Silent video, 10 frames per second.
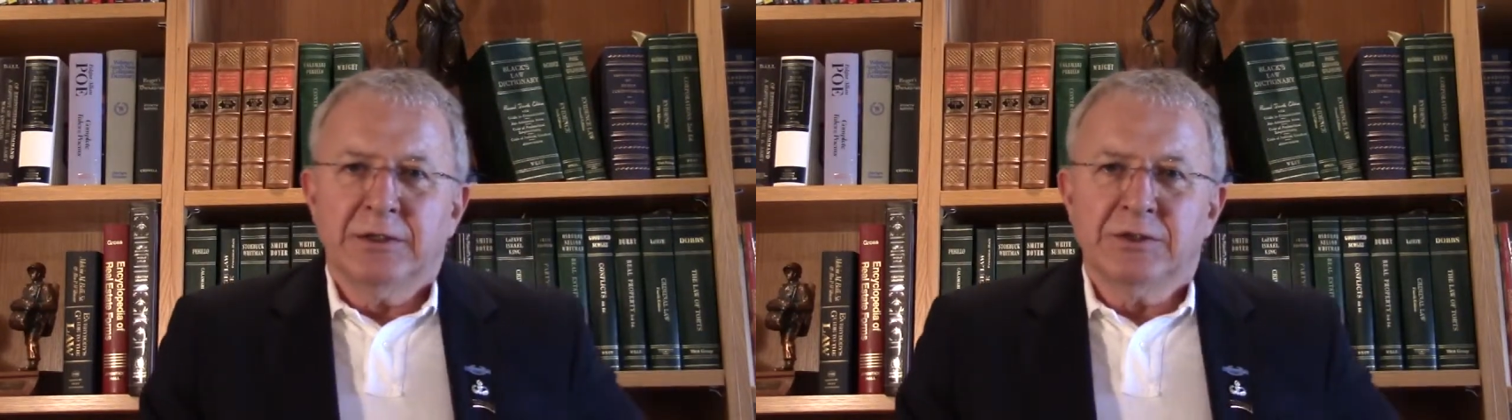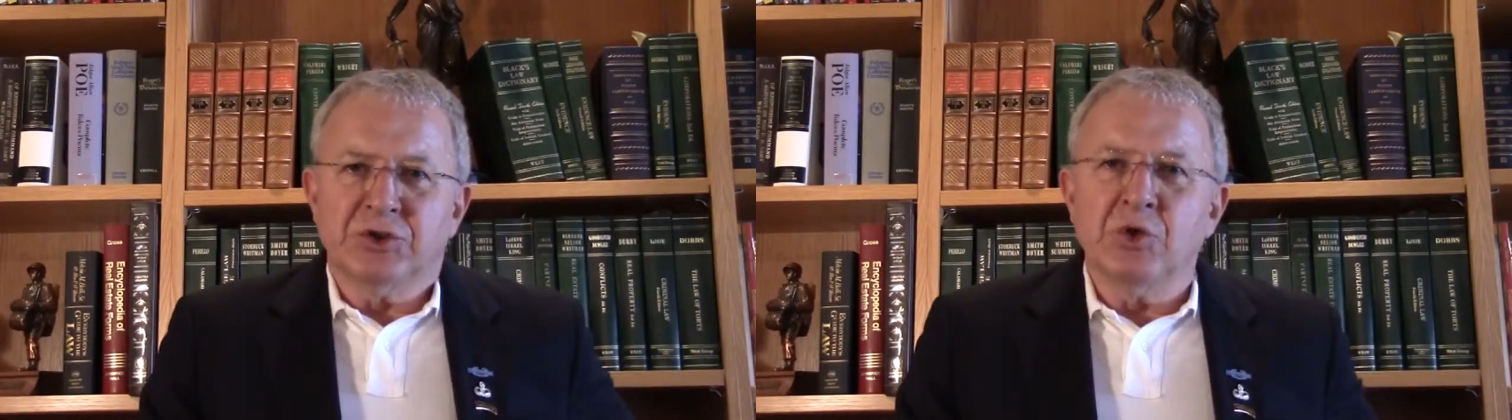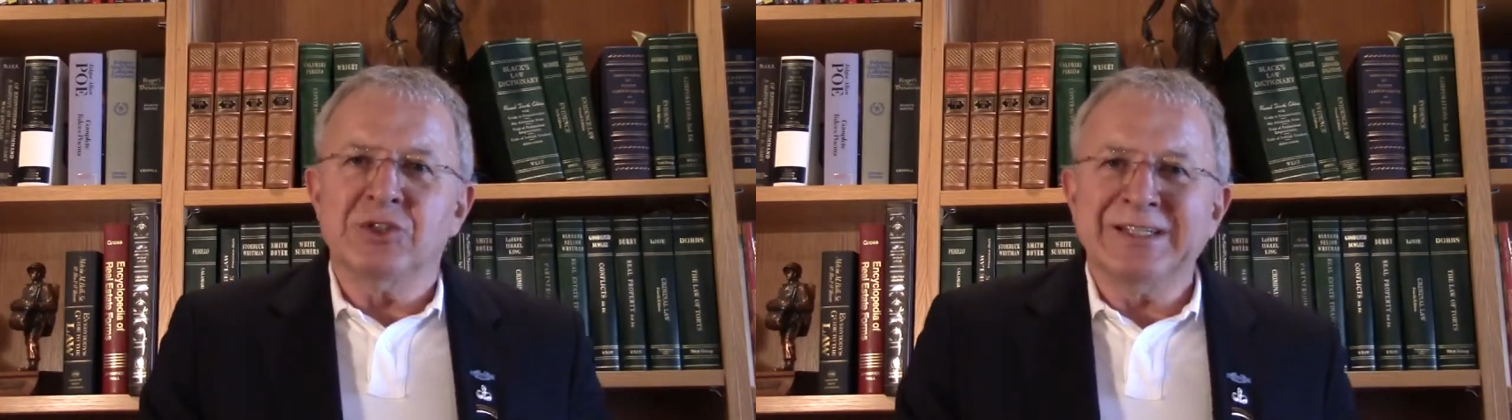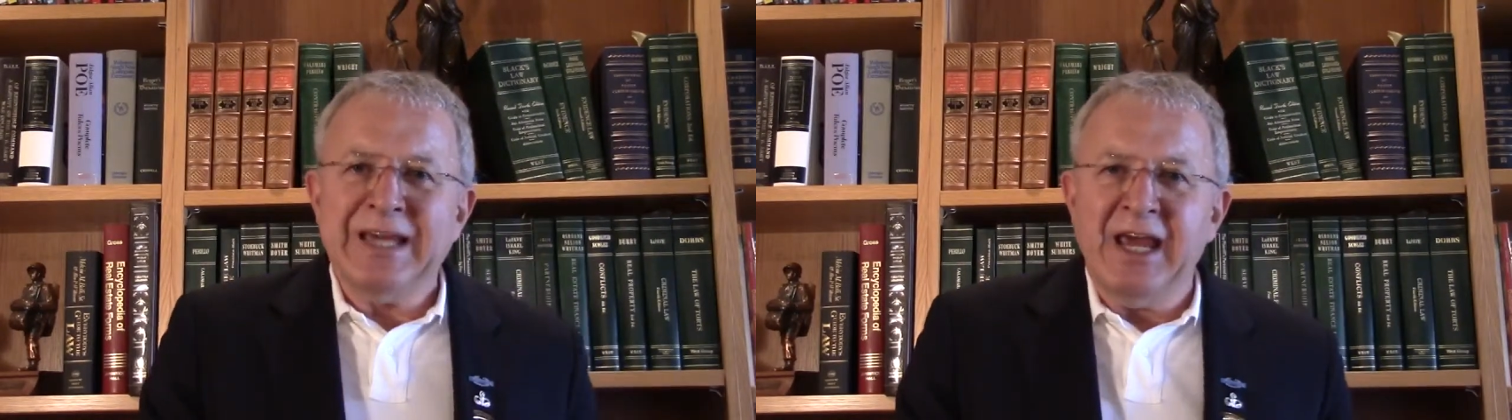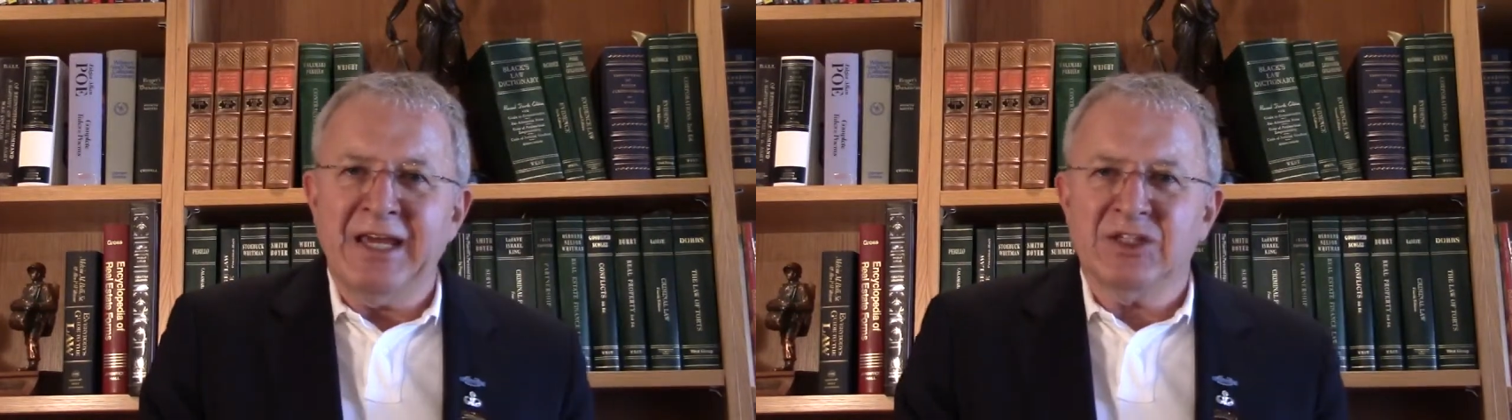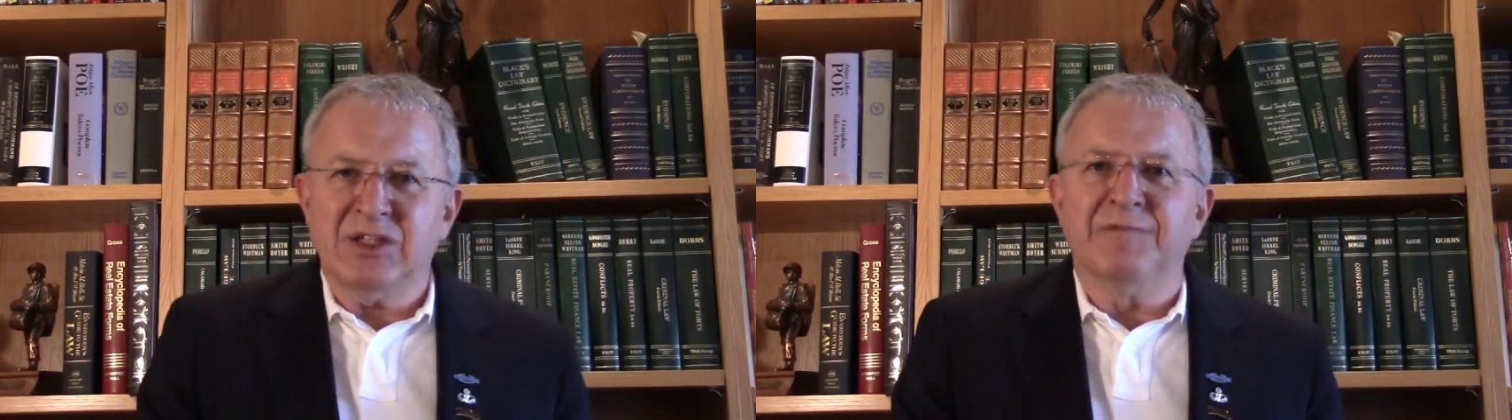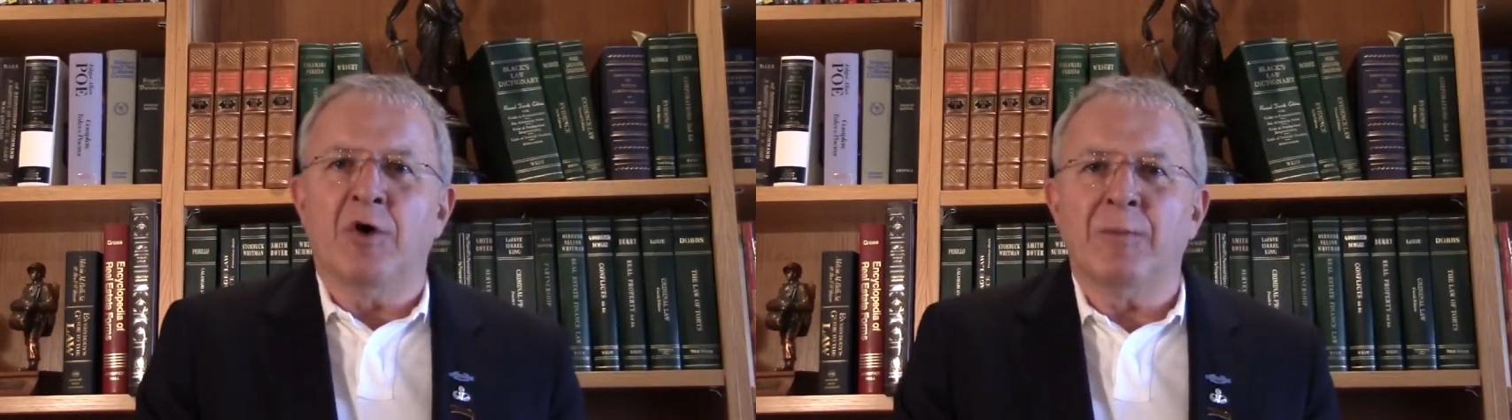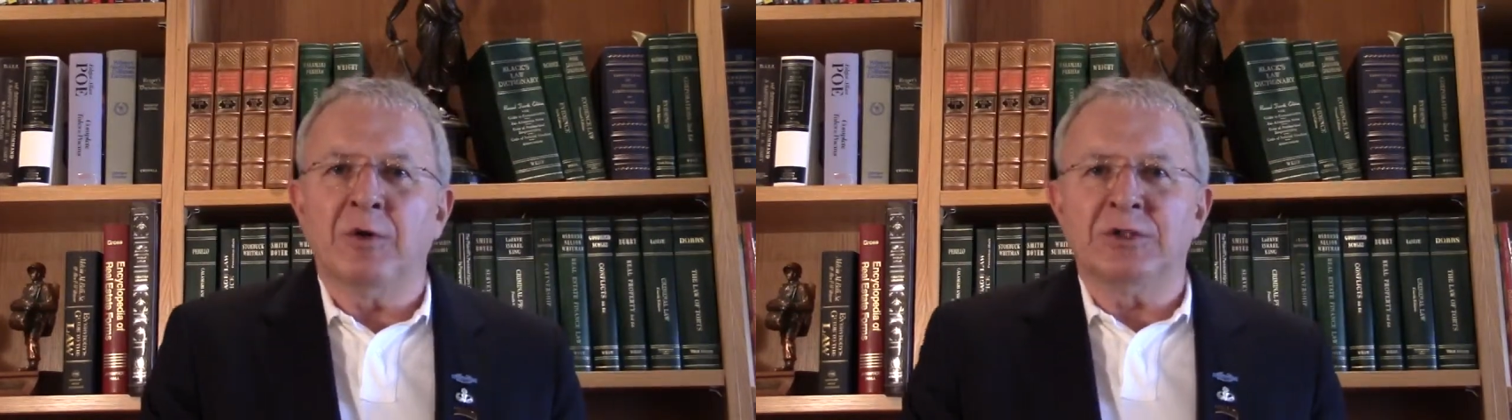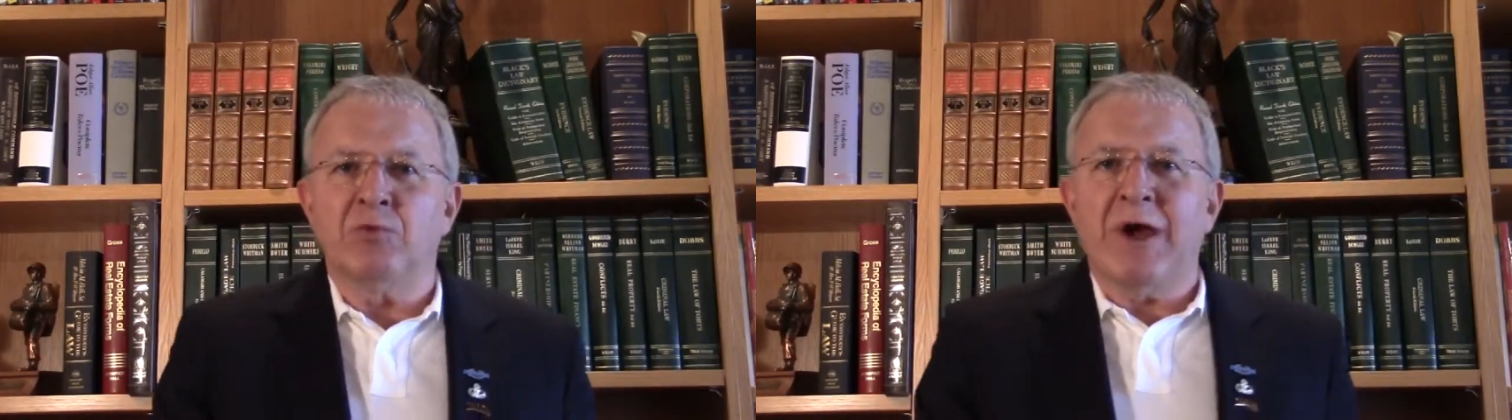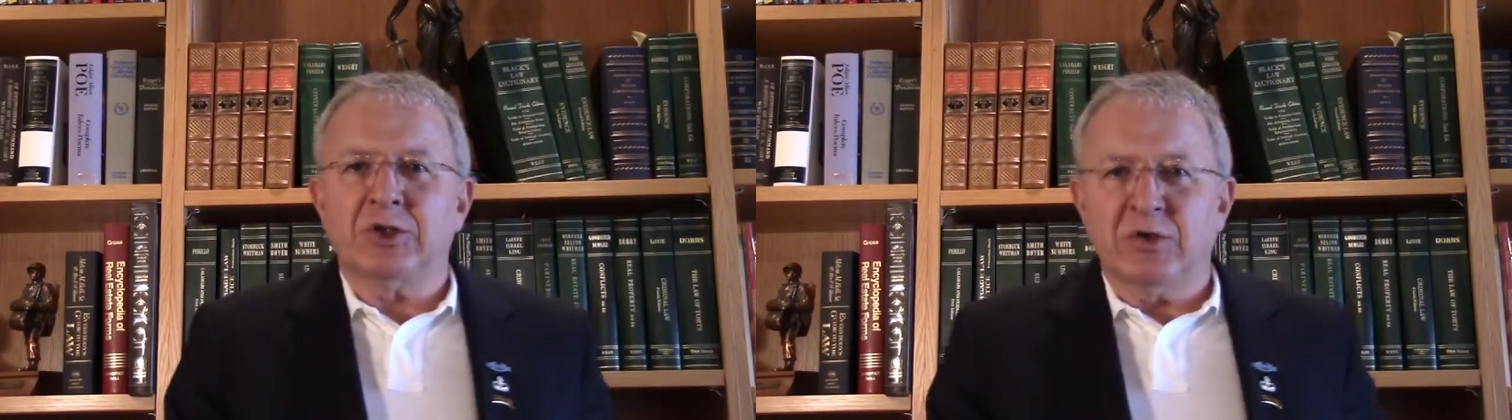Susan Case, the former
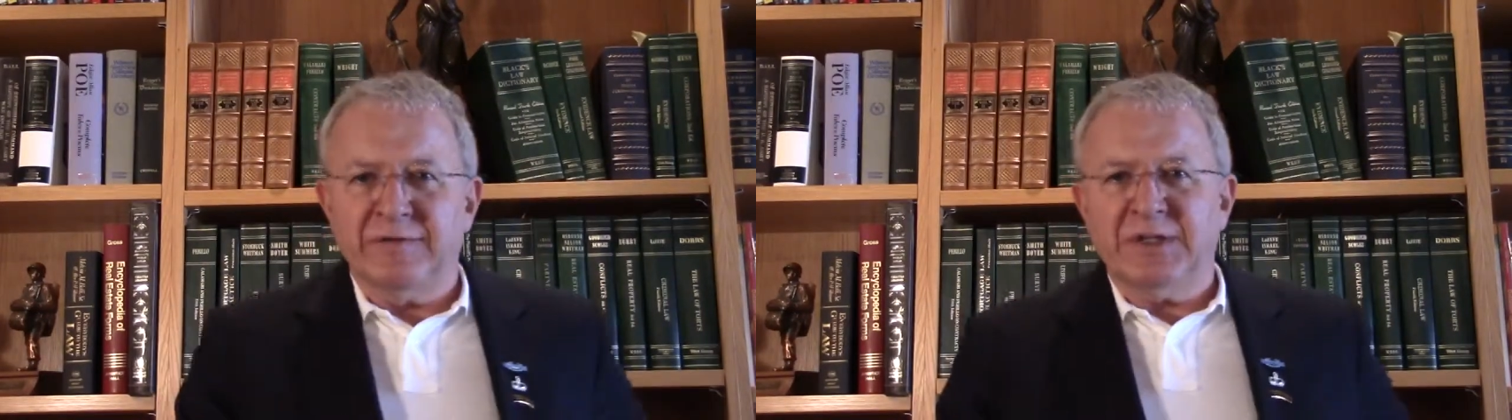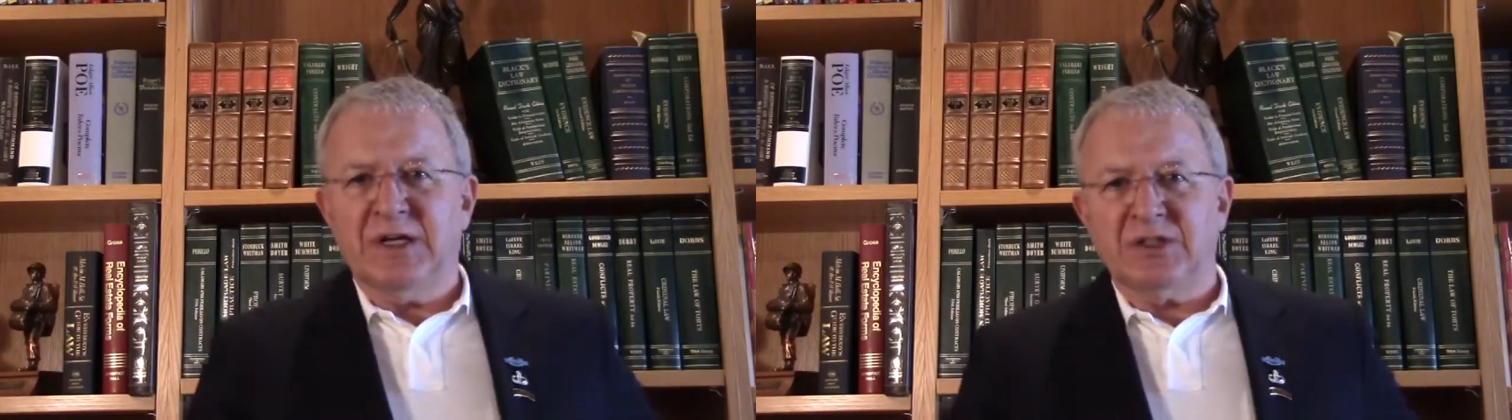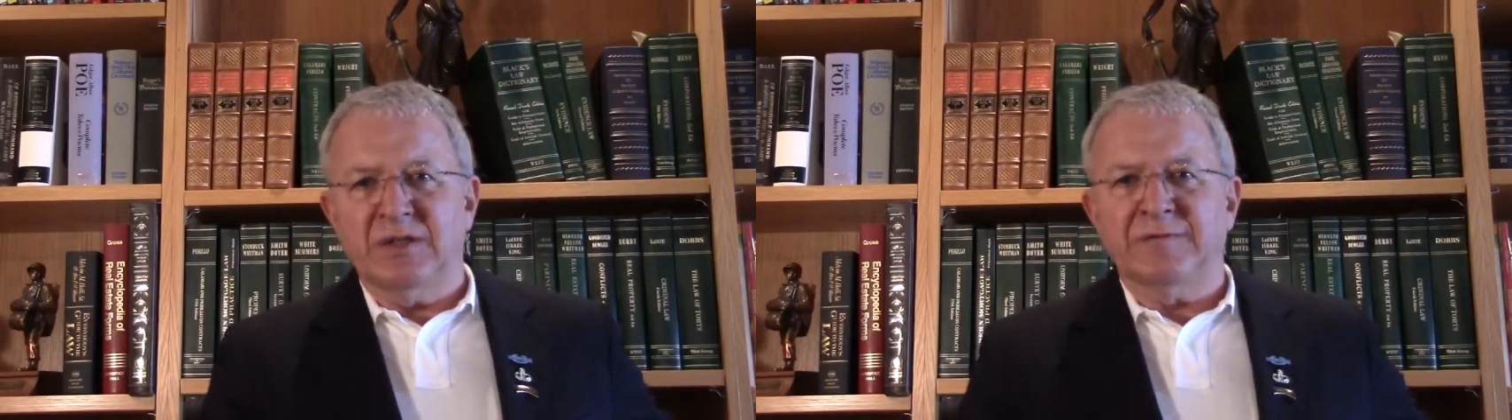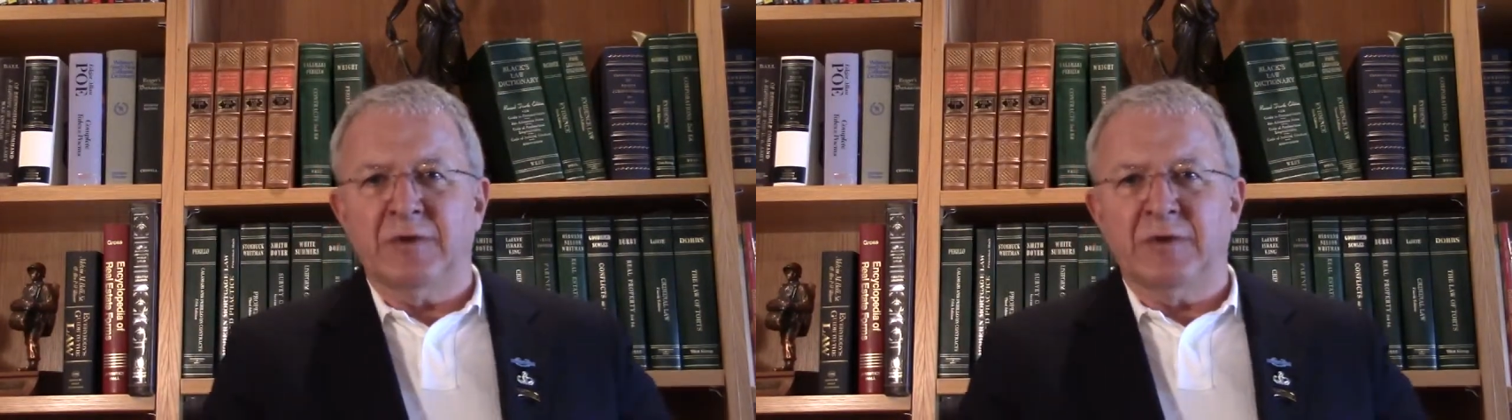director of testing